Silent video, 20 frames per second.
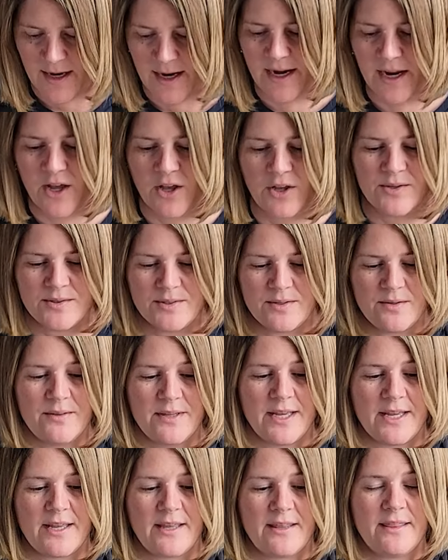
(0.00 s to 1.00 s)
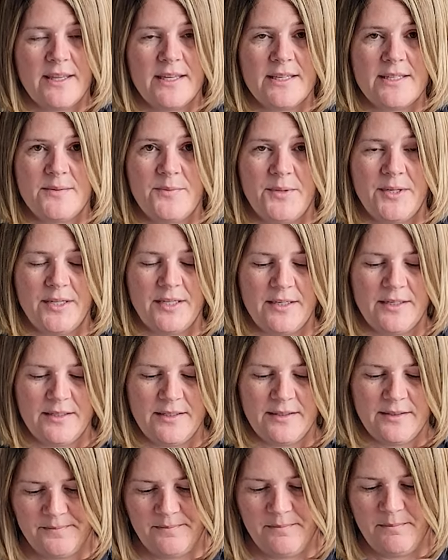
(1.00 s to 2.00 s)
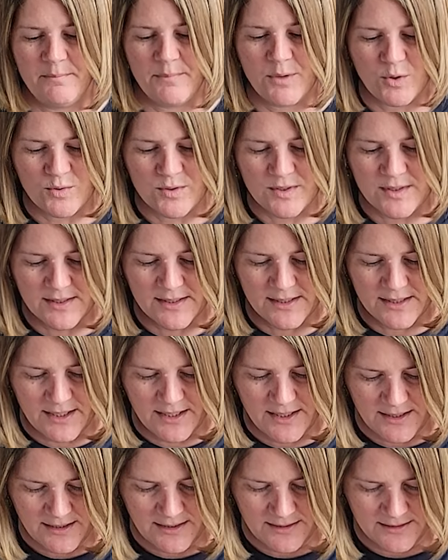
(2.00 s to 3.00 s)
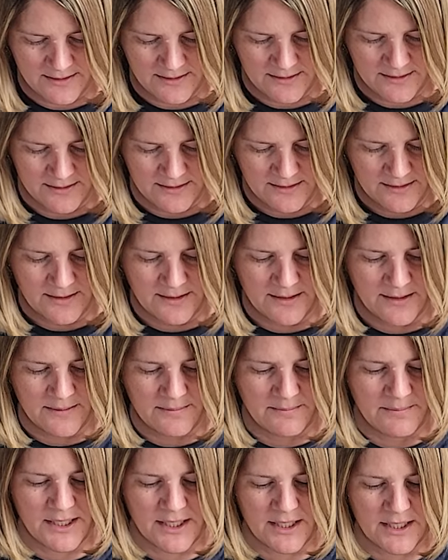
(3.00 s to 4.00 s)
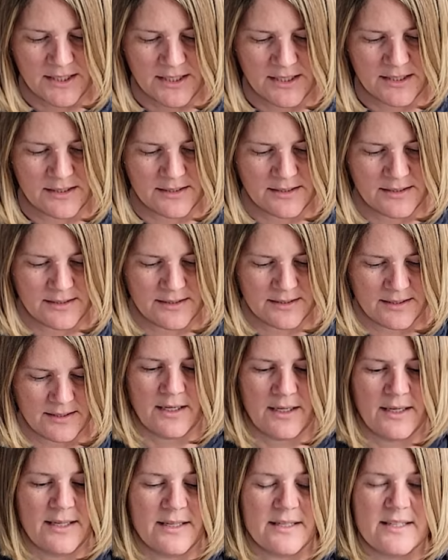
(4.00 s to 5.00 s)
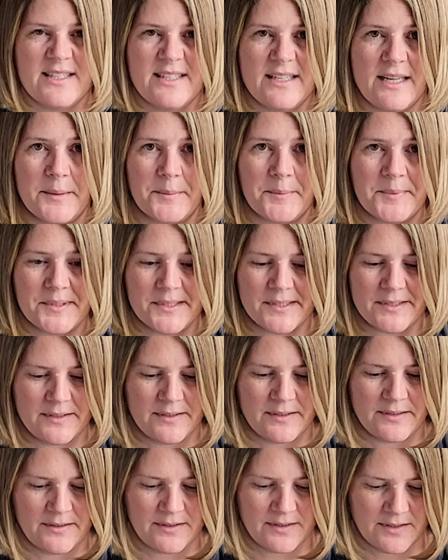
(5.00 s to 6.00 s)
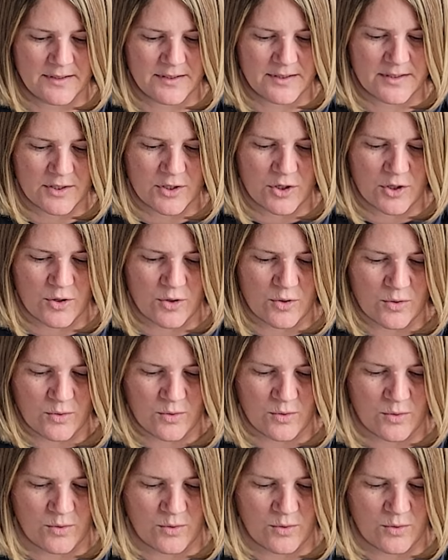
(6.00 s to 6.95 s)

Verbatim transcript: I also like this one mostly because it zips. So